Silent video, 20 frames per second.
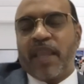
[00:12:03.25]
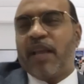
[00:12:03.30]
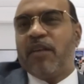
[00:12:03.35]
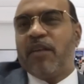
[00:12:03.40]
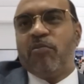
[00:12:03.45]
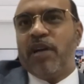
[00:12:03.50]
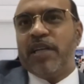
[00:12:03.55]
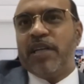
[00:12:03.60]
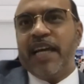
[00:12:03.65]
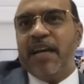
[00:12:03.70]

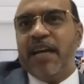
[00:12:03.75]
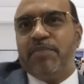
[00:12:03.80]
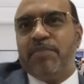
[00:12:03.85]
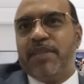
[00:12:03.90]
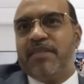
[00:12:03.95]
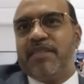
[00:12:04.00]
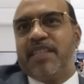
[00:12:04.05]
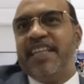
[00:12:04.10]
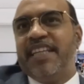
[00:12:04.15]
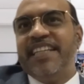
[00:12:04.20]
What
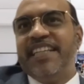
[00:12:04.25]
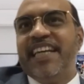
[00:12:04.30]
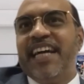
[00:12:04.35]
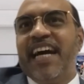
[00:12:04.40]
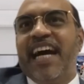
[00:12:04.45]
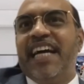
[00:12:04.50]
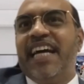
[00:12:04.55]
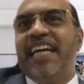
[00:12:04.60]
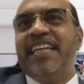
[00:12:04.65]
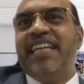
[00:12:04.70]
happens? Yeah,
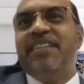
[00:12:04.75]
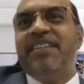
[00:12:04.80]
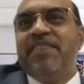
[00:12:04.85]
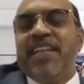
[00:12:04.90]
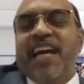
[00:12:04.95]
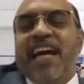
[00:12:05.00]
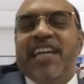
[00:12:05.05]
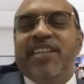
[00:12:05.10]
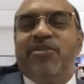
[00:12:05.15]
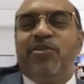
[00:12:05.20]

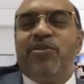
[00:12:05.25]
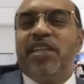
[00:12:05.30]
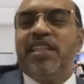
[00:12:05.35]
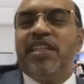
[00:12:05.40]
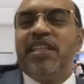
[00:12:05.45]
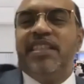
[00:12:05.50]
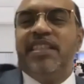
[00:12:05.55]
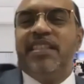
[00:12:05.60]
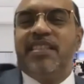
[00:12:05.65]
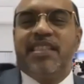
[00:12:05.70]
I don't
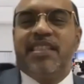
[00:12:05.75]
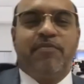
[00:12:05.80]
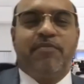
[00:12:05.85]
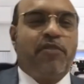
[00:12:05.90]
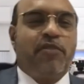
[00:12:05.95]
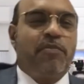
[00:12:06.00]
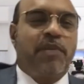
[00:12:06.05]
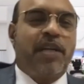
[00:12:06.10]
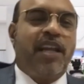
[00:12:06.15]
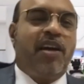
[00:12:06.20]
this
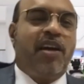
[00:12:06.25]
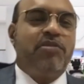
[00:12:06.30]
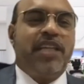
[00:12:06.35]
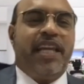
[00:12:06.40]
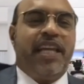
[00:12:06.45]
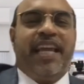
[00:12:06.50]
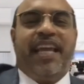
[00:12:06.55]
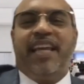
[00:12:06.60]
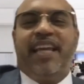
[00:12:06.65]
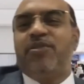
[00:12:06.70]
from
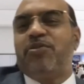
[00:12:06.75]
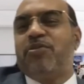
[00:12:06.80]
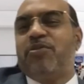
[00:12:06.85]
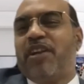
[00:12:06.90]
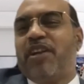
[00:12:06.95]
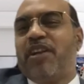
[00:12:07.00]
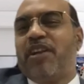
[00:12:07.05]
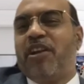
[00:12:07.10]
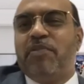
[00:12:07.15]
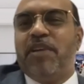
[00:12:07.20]
cloud A to
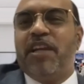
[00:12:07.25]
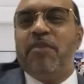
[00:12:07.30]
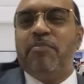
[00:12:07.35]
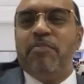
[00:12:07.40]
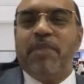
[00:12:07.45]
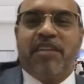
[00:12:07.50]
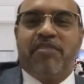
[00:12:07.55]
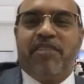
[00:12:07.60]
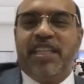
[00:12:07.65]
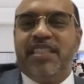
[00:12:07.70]
cloud B.
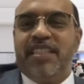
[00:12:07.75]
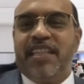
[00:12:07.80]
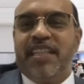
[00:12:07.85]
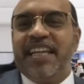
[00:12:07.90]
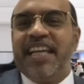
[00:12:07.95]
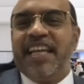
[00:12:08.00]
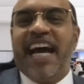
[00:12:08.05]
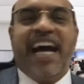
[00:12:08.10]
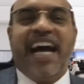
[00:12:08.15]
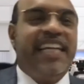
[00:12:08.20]
I'm
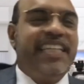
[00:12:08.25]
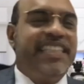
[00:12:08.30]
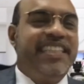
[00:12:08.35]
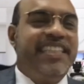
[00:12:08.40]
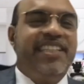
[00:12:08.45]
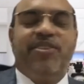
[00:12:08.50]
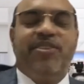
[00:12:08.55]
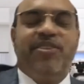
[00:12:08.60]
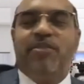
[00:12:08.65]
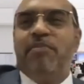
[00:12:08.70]
migrating. I
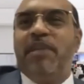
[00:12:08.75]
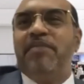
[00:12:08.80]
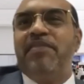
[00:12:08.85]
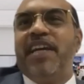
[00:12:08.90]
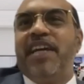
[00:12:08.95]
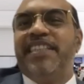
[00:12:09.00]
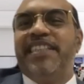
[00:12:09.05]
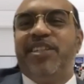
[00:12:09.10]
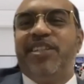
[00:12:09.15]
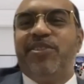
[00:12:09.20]
did
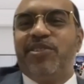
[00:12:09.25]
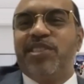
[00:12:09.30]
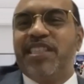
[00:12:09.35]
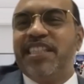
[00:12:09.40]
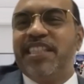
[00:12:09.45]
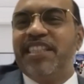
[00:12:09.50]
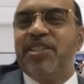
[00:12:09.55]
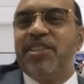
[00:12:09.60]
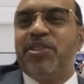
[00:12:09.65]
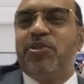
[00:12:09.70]
not see
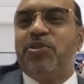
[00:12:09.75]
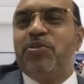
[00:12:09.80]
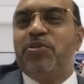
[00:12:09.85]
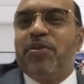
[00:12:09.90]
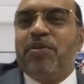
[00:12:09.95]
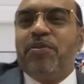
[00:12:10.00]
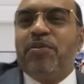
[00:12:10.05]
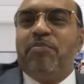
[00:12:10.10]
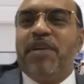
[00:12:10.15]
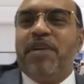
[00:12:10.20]
the
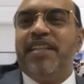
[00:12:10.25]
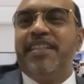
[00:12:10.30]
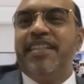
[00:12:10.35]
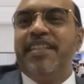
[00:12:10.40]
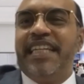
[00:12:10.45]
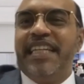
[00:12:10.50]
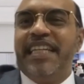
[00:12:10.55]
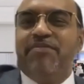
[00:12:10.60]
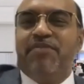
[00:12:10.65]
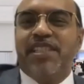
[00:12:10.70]

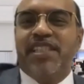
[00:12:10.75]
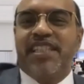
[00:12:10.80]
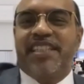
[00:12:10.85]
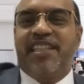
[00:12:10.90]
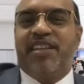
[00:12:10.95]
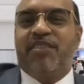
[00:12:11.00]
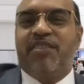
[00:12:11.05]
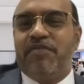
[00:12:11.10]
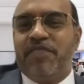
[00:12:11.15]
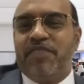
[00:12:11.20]

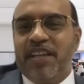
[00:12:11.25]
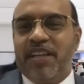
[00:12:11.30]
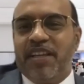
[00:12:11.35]
infrastructure of.